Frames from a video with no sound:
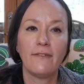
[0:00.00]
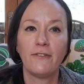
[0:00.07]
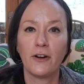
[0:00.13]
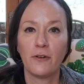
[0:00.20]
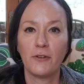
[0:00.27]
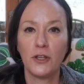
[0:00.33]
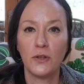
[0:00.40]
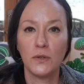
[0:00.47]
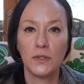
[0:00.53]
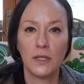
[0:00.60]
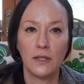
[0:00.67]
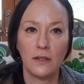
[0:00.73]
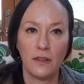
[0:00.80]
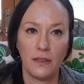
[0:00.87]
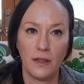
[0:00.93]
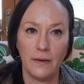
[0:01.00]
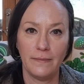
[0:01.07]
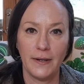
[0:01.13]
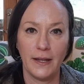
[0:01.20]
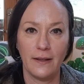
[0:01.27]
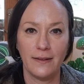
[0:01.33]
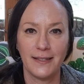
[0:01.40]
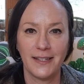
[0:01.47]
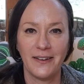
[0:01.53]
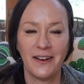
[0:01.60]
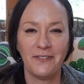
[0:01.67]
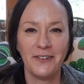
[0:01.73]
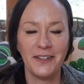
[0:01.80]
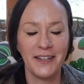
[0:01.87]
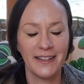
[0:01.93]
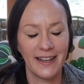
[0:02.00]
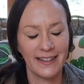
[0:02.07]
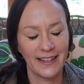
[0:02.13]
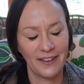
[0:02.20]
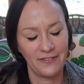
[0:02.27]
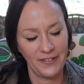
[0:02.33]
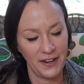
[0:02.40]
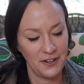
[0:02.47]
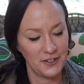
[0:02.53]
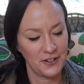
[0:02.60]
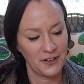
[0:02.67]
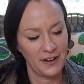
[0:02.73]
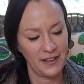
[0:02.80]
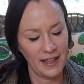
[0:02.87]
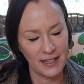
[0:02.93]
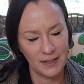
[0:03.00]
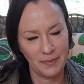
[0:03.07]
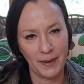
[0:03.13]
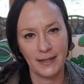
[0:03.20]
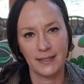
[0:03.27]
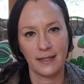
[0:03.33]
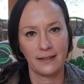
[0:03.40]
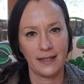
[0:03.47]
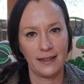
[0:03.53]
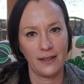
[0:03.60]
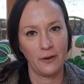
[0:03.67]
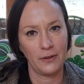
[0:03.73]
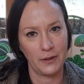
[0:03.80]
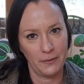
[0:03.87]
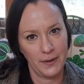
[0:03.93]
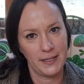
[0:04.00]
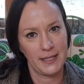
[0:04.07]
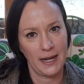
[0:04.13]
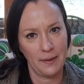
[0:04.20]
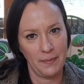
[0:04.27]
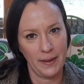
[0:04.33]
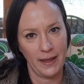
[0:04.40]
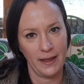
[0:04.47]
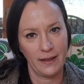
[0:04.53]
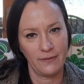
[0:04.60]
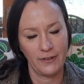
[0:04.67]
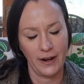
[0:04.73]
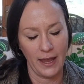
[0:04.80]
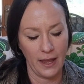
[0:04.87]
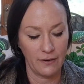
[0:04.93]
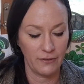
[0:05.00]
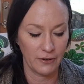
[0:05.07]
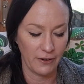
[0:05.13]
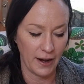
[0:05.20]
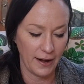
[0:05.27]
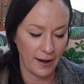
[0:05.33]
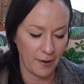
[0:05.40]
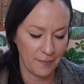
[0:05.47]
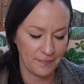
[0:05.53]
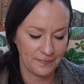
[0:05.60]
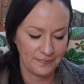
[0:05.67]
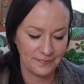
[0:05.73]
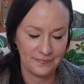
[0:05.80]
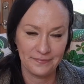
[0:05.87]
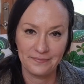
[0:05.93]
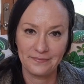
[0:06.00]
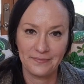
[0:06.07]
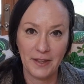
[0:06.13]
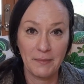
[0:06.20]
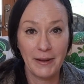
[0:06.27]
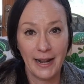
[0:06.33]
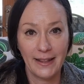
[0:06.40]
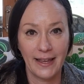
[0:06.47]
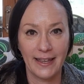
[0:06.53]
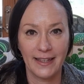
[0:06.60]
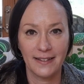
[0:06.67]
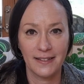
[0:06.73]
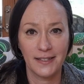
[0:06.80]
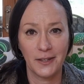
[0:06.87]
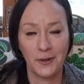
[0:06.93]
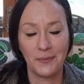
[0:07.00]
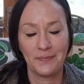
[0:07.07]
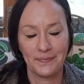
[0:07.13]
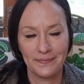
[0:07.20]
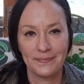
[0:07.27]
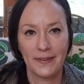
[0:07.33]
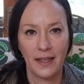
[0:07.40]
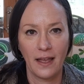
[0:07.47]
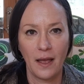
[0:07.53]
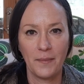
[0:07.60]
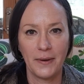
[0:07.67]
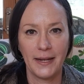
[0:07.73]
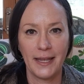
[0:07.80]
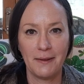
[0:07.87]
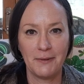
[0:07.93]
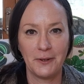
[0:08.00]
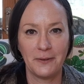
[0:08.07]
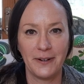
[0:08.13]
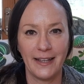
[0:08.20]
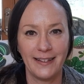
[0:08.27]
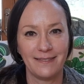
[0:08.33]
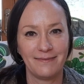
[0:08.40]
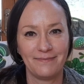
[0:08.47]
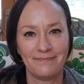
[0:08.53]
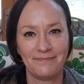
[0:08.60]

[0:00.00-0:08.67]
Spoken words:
for use in the thumbnail. So I really like that feature, and that's basically the only reason I'm paying for Canva right now. But I like it, so I'm going to keep doing it.